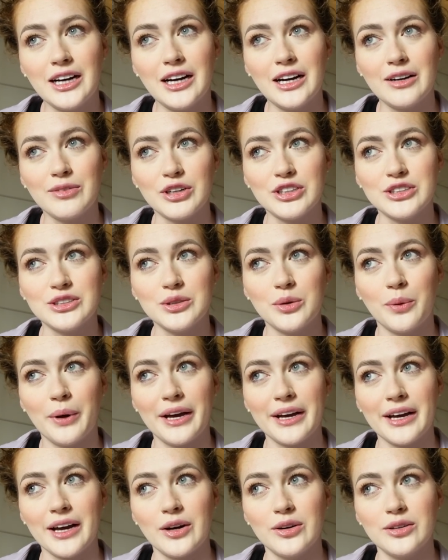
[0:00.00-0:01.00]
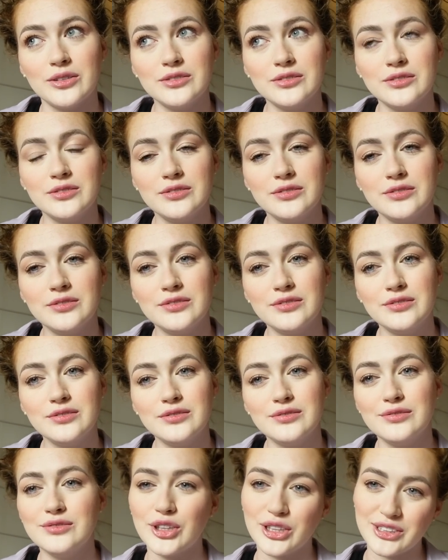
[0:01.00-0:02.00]
I've got to do a workout.
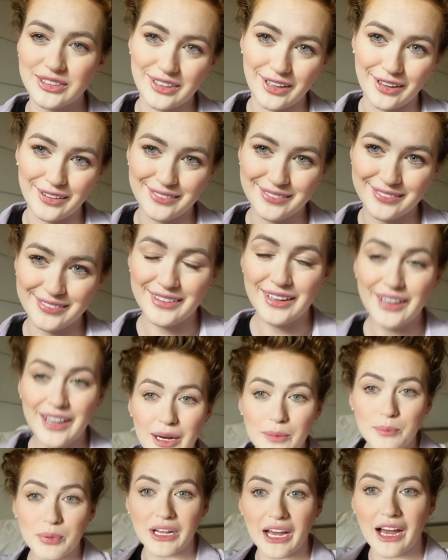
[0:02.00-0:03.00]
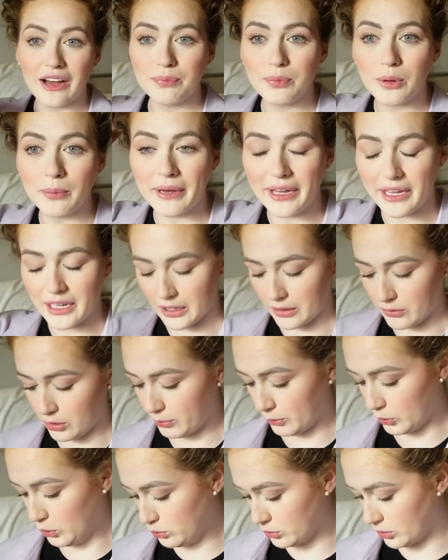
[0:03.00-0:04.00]
Not today. But I have put my hair
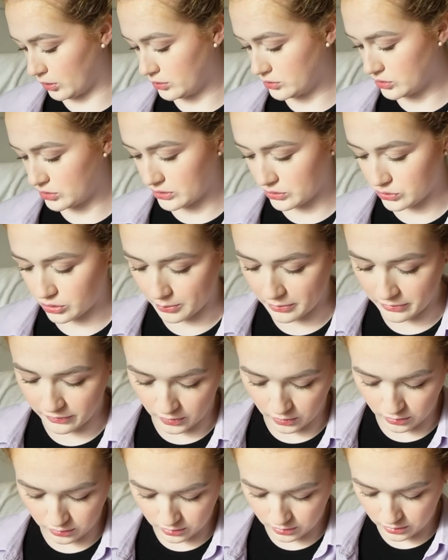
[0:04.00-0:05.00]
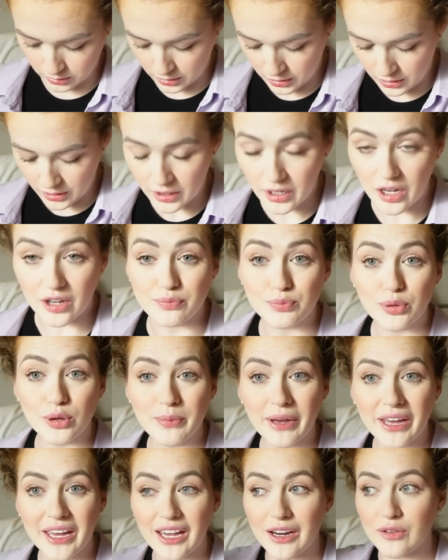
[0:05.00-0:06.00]
up. Oh God, just gonna drop my phone. I've put
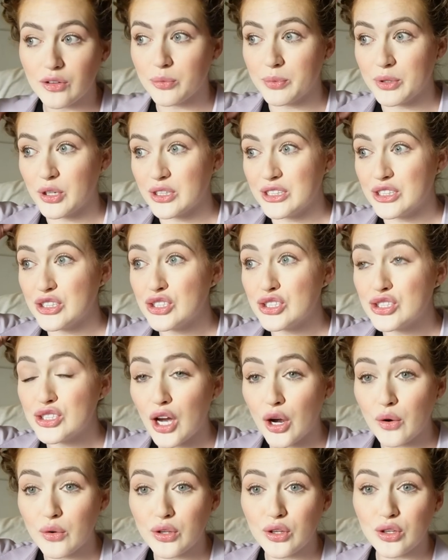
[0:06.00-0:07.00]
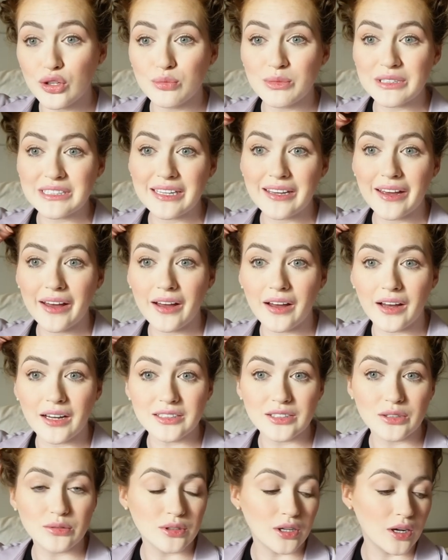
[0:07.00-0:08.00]
my hair up because it's so humid here. I
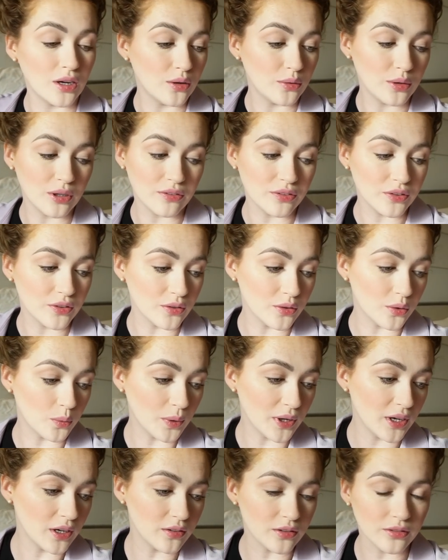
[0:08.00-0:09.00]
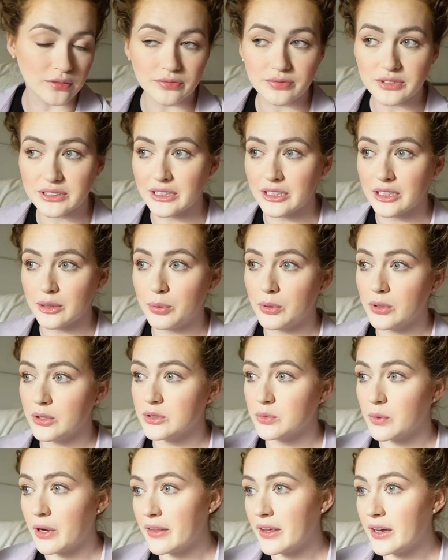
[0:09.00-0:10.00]
don't know if you're aware of
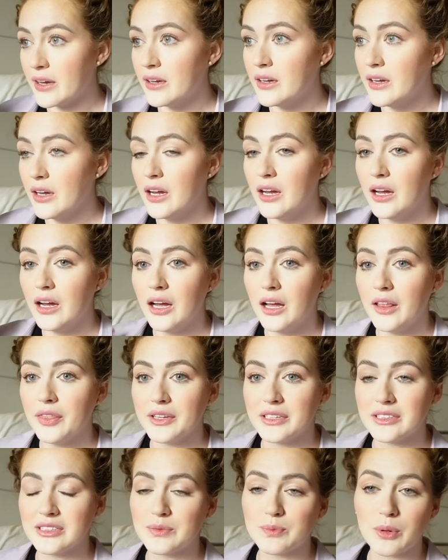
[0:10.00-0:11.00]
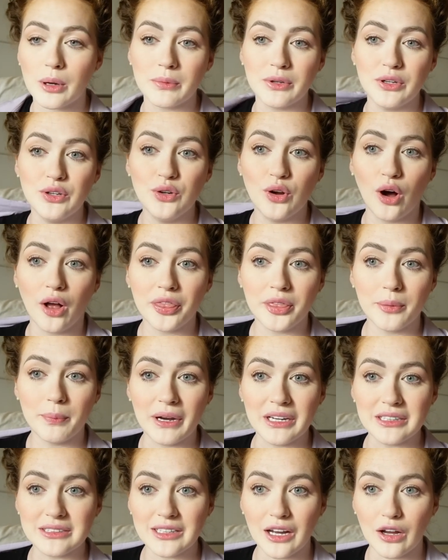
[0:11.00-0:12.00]
Singapore's weather. This is probably not the
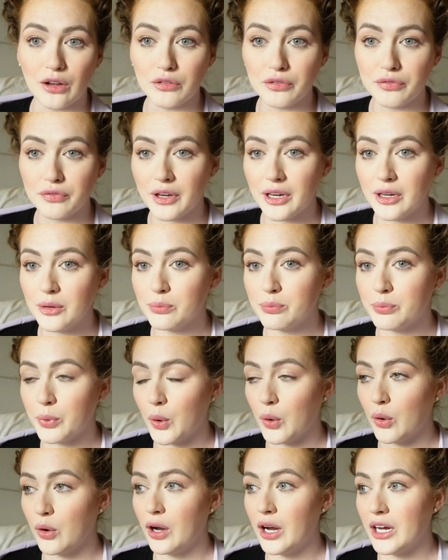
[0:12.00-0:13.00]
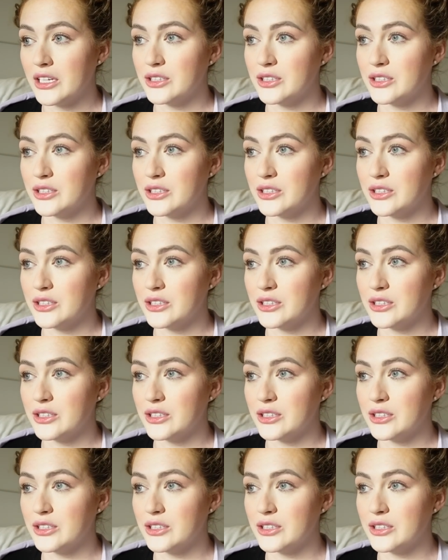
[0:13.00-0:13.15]
best outfit, but I